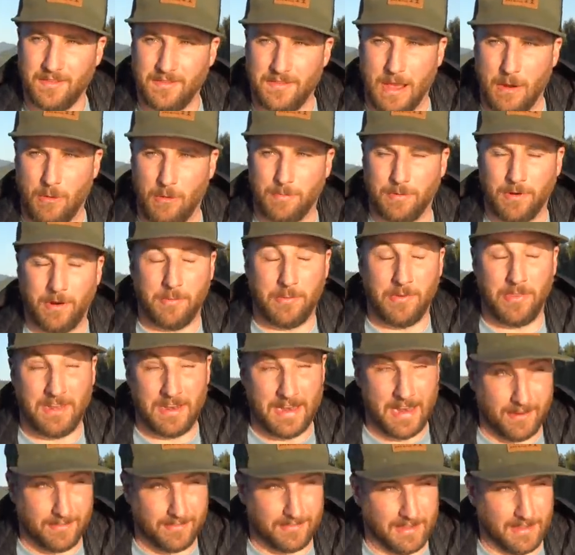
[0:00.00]
That would probably be
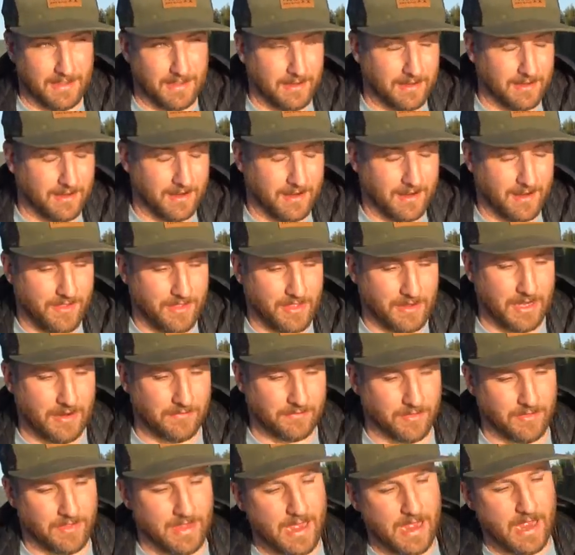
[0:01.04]
the next thing. And then
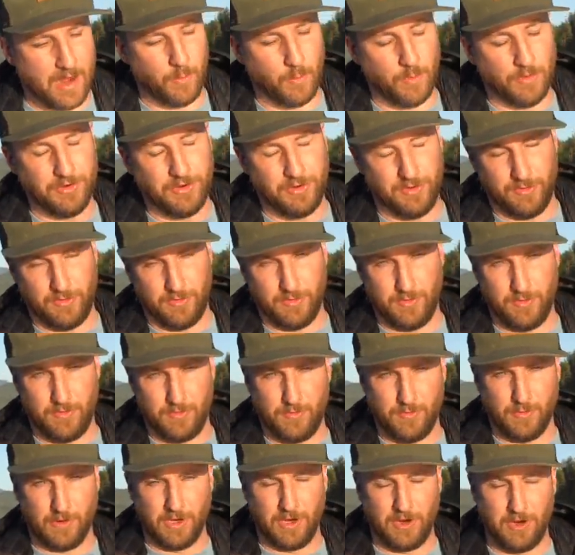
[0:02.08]
after that, we'll do
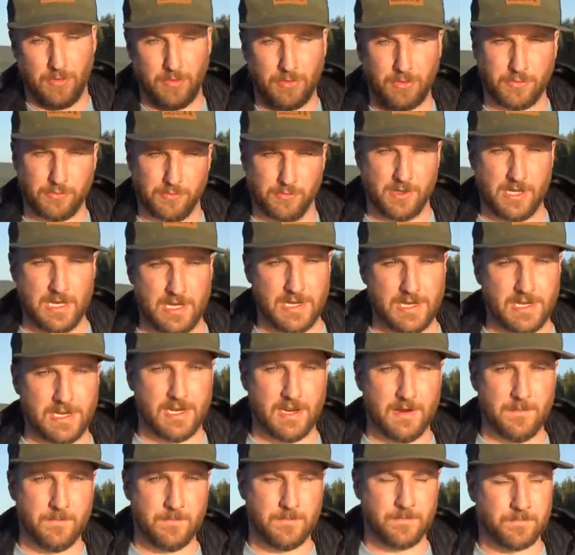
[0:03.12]
we're gonna do
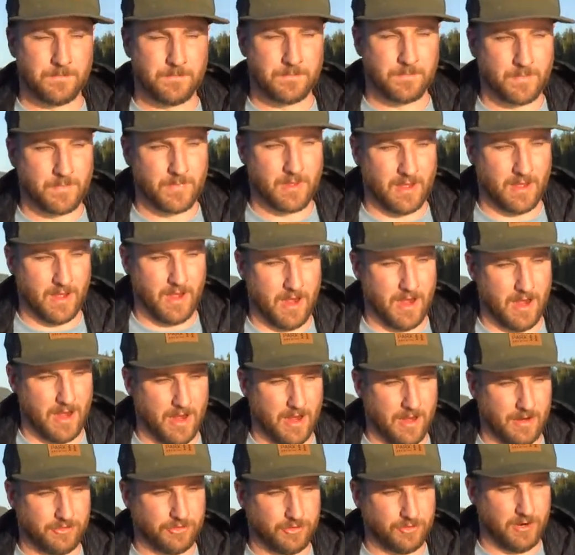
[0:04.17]
three
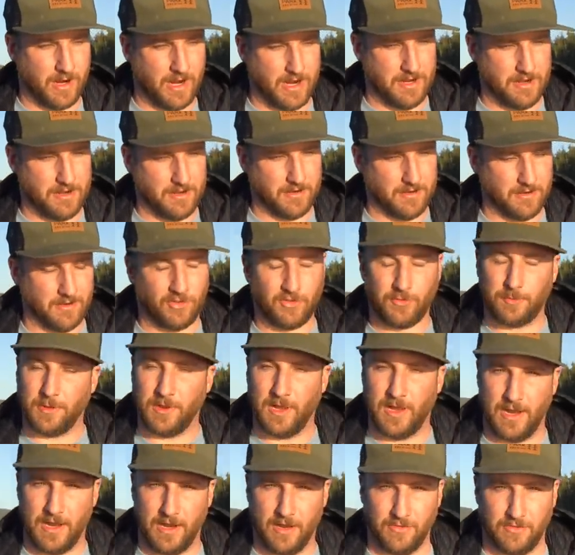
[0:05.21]
uh, Triton
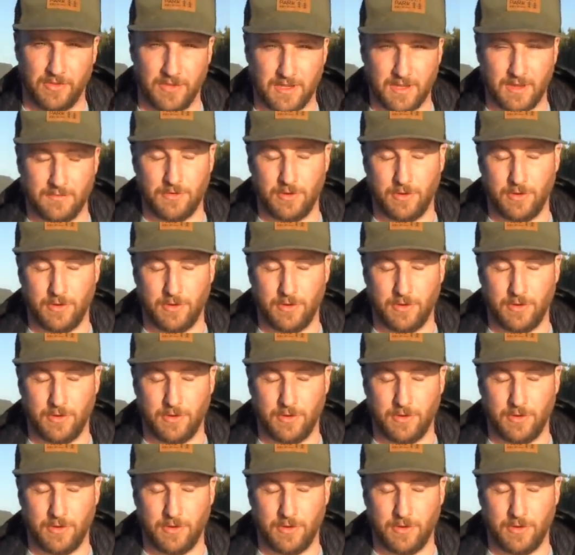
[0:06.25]
displays that give